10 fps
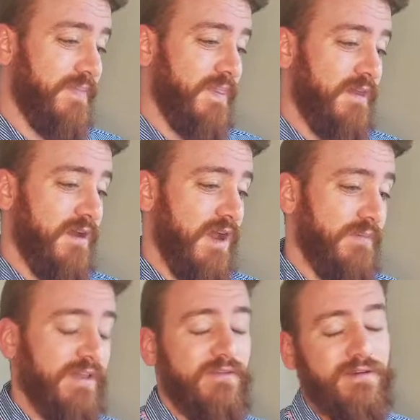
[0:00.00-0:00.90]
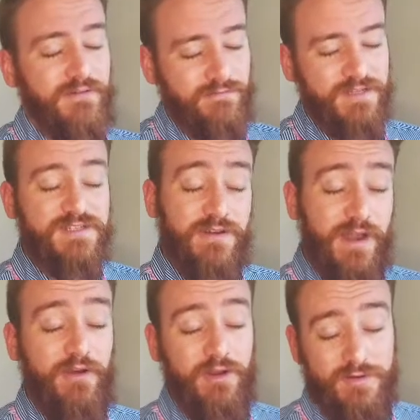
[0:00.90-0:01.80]
The
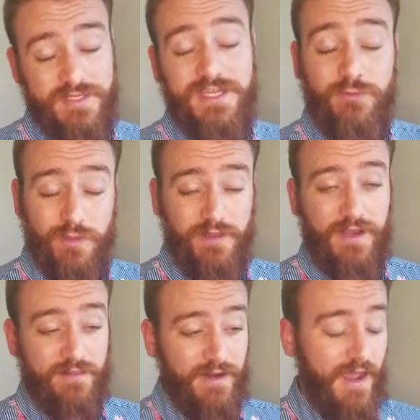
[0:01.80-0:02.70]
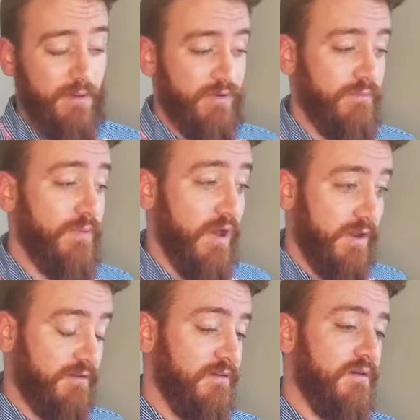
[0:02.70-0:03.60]
scenario is equally likely to happen,
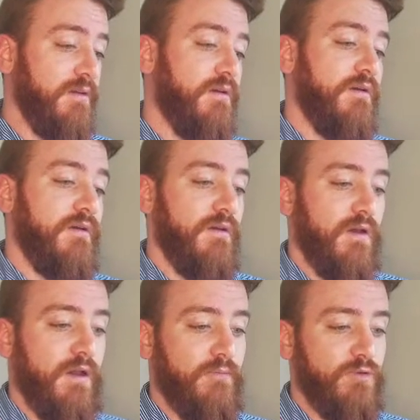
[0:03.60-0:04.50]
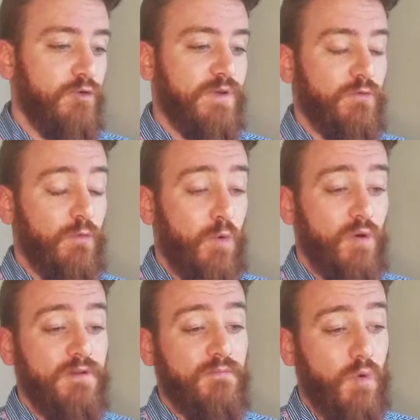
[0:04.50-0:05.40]
but you'll be
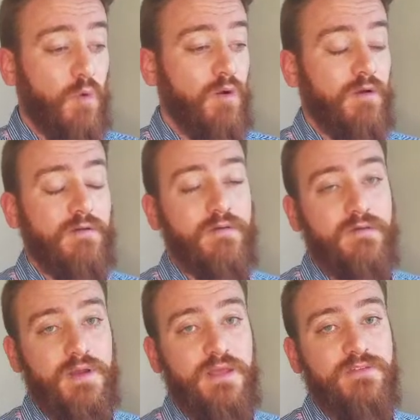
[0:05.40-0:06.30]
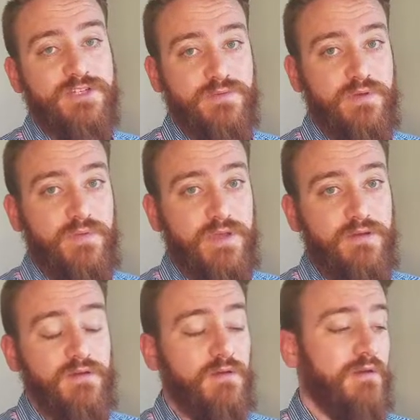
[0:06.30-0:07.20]
rewarded more in the GPP
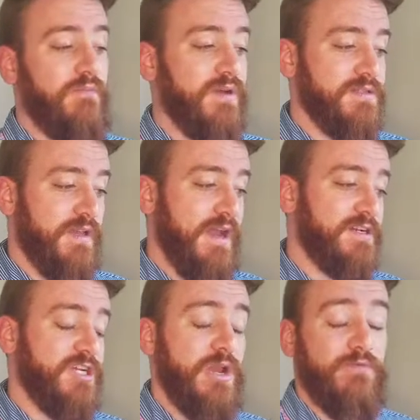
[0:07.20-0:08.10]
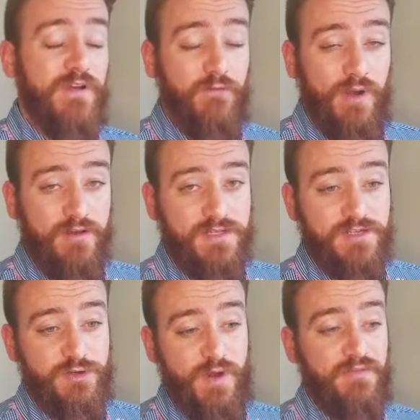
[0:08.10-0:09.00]
because the cash game, if everyone else
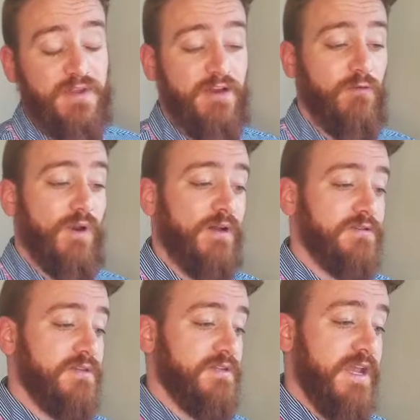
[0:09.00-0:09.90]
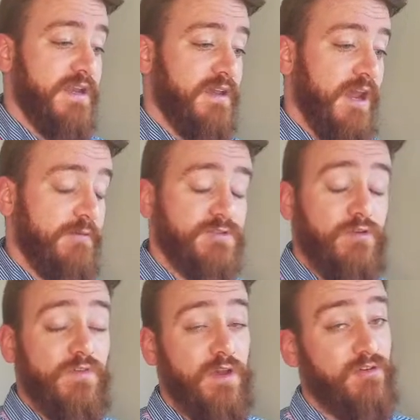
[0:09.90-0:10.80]
has Durant, then everyone else is handicapped. So
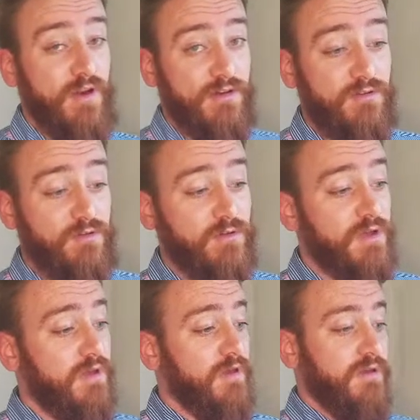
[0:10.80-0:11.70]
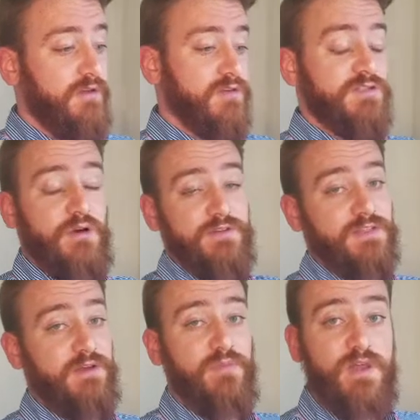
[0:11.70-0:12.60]
if you have Durant too, you're still on the
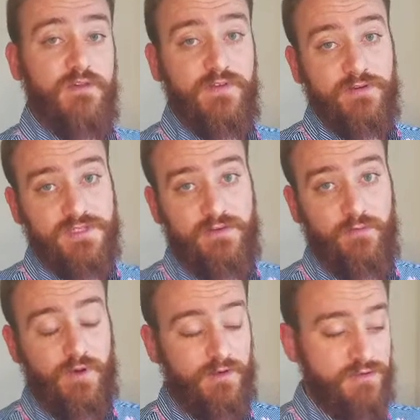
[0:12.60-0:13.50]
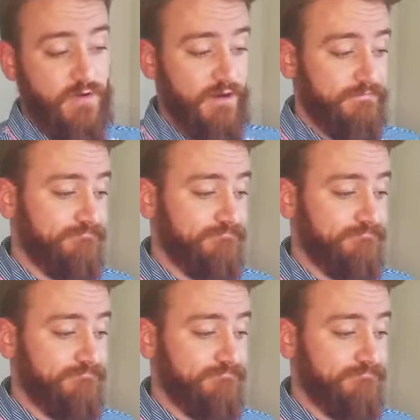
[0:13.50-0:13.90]
same playing field as everyone else, right?